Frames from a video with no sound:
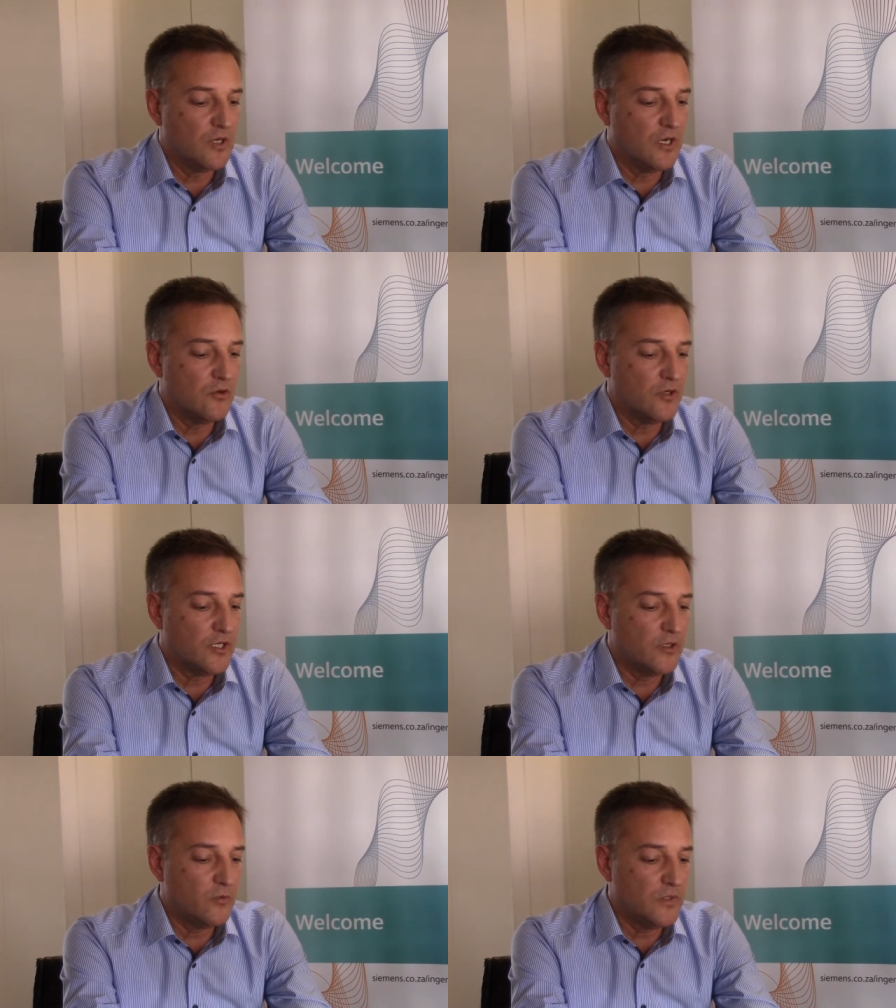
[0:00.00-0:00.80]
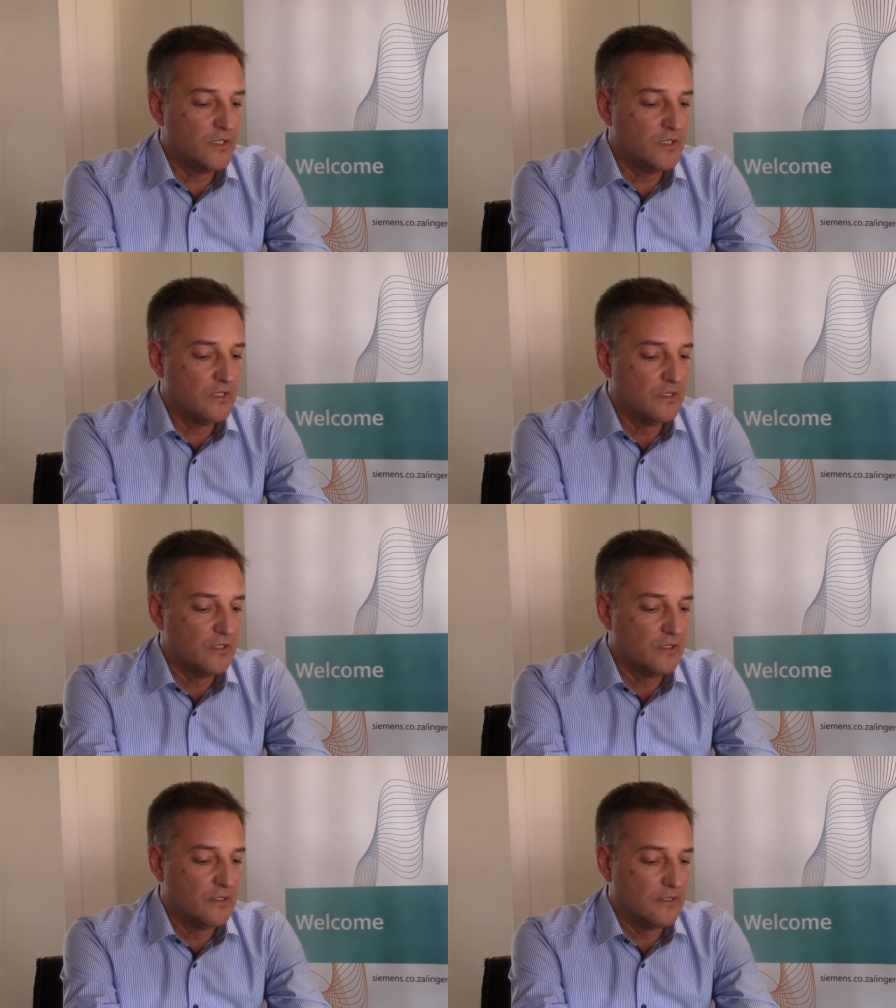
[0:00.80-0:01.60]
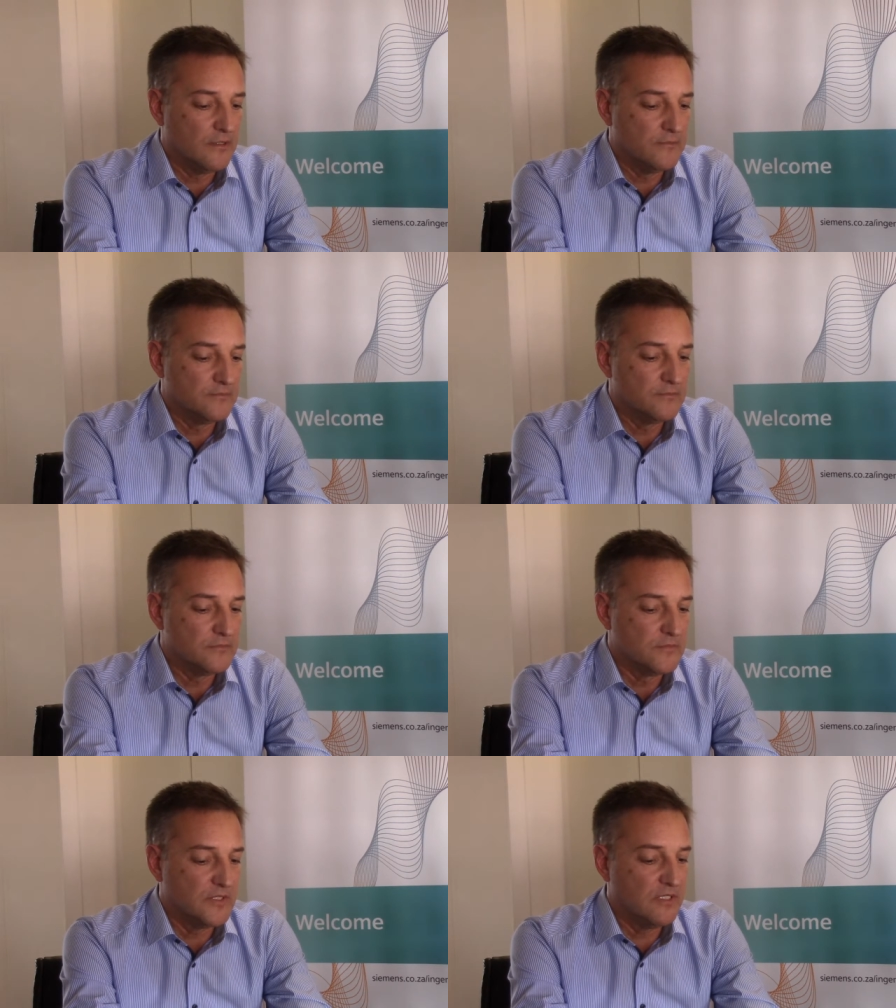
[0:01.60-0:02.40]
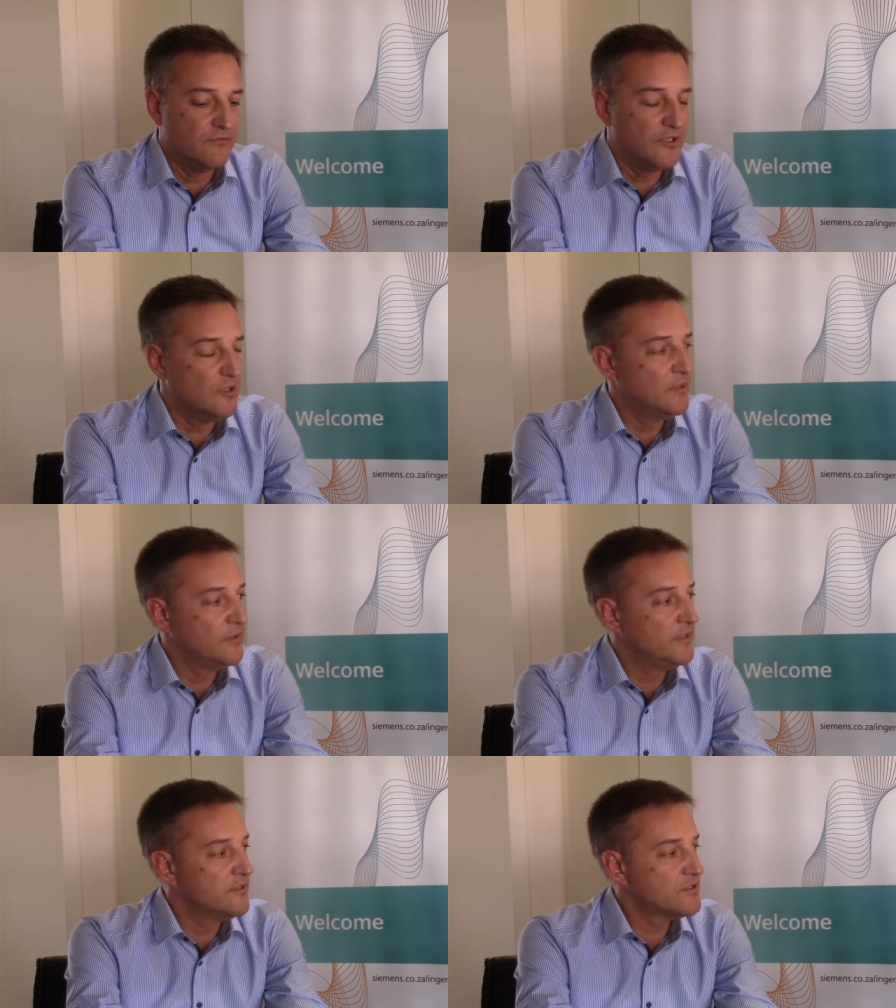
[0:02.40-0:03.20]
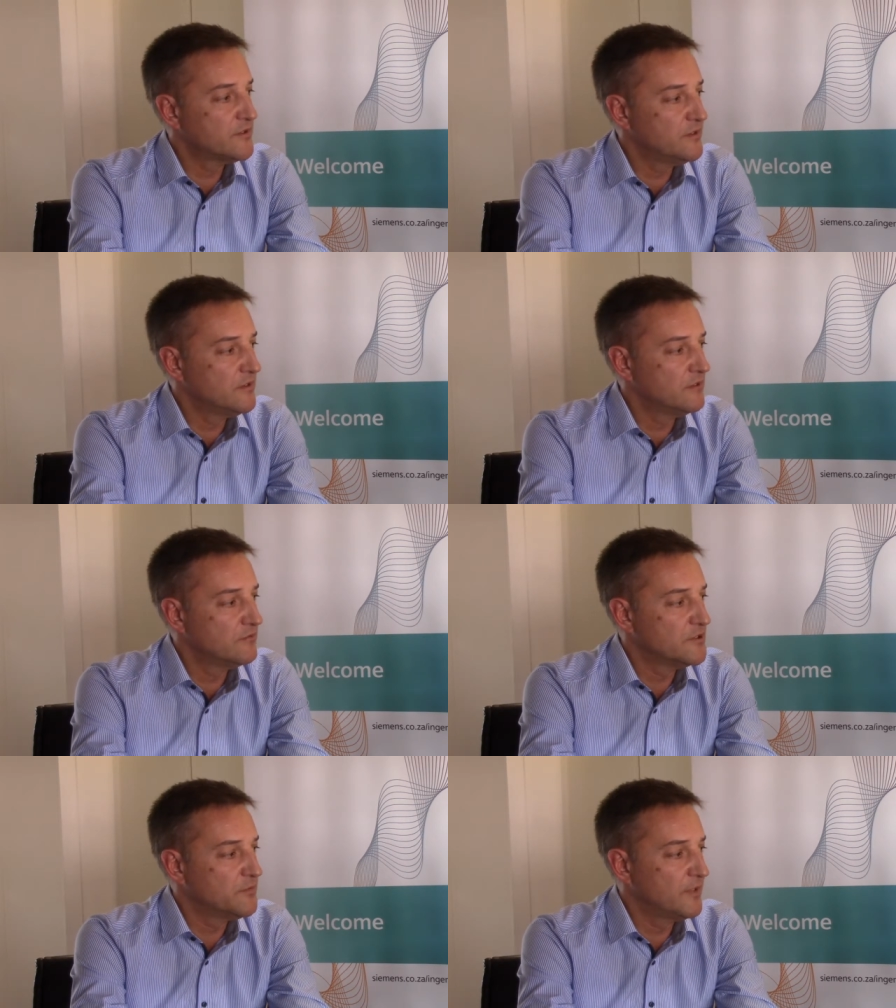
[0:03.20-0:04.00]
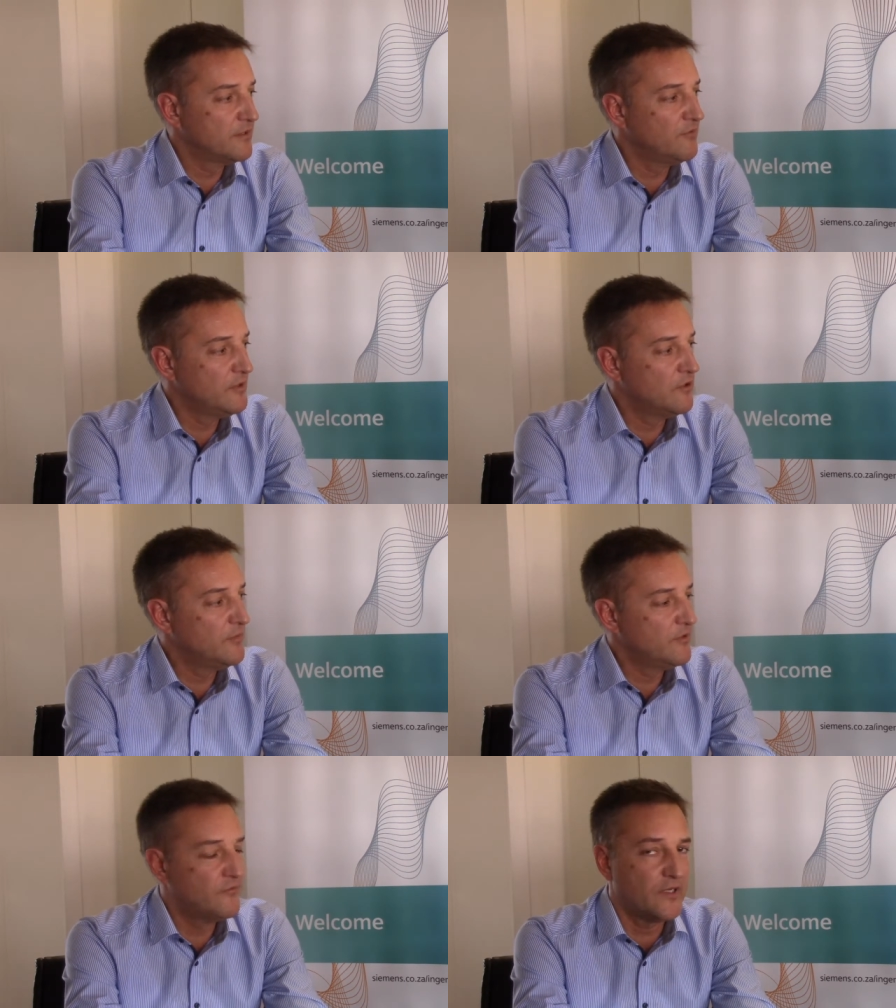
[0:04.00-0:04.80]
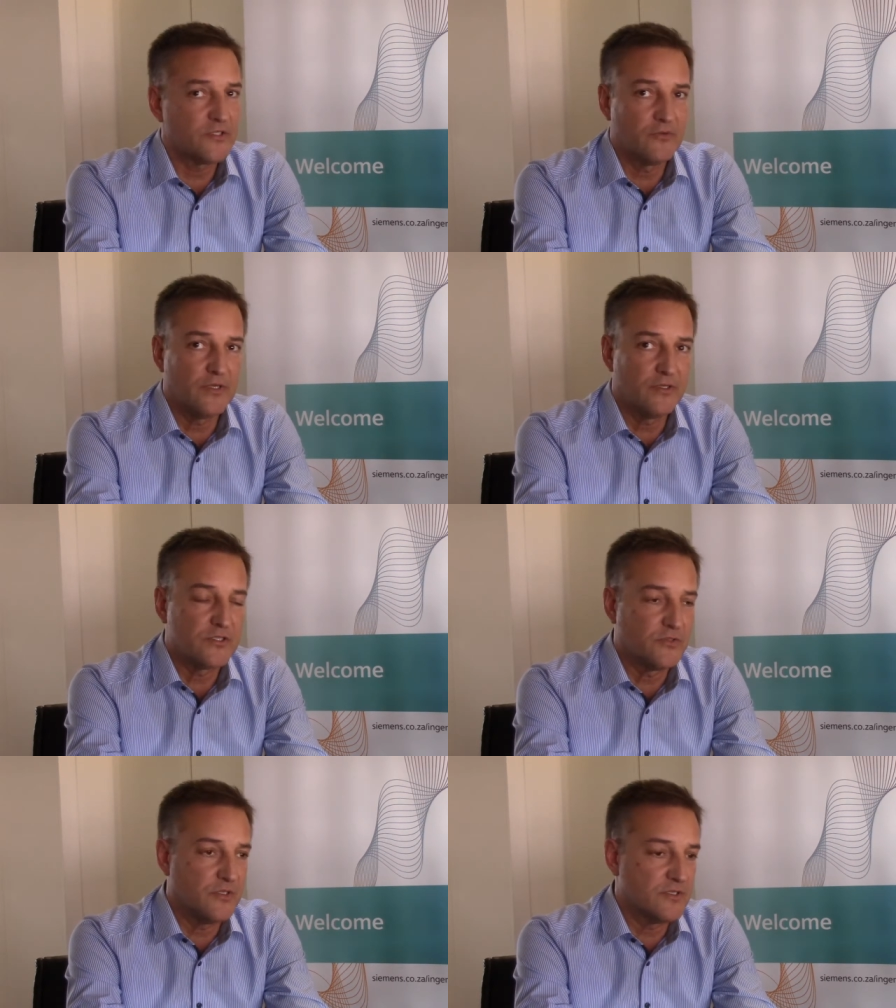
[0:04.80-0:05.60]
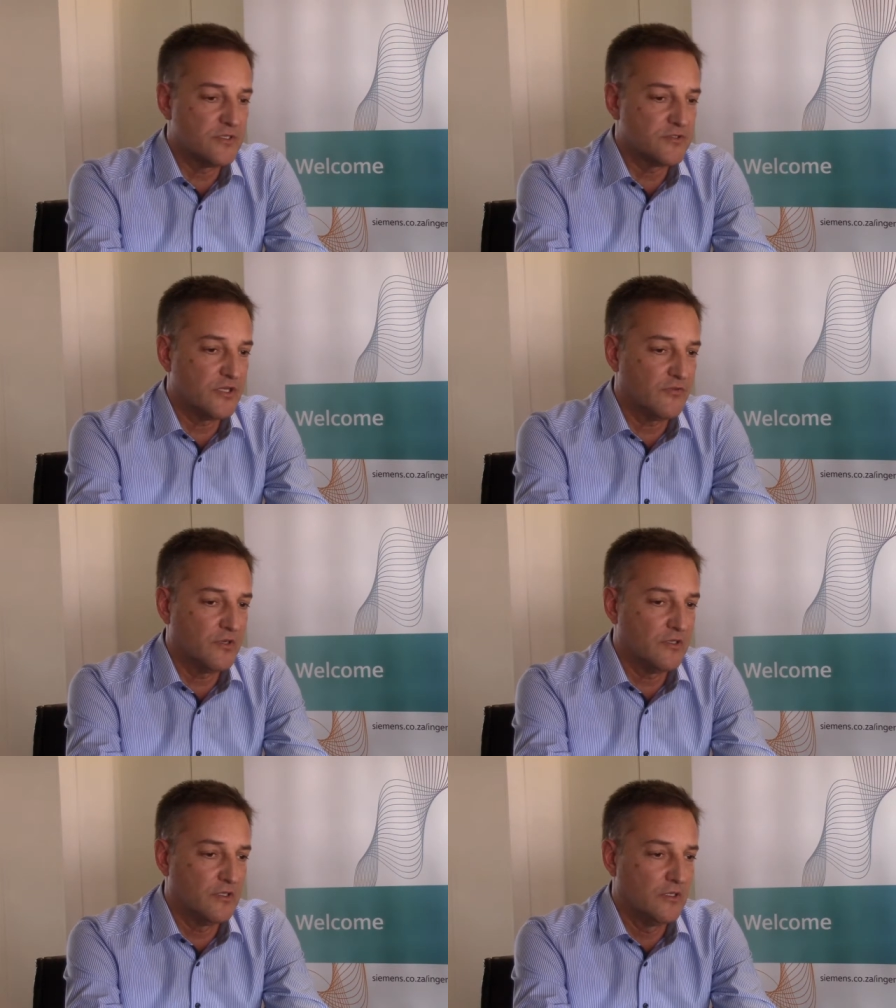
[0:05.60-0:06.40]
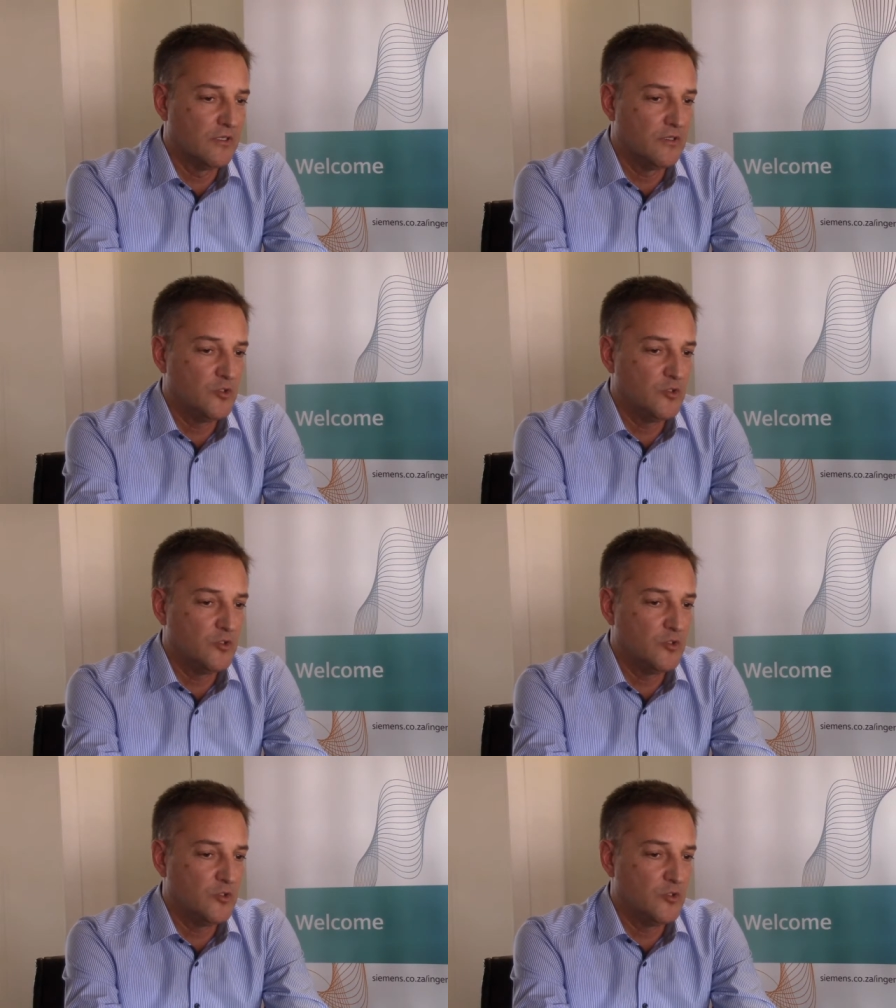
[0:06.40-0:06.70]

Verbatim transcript: how can we um, develop our industry, respectively our manufacturing industry in South Africa,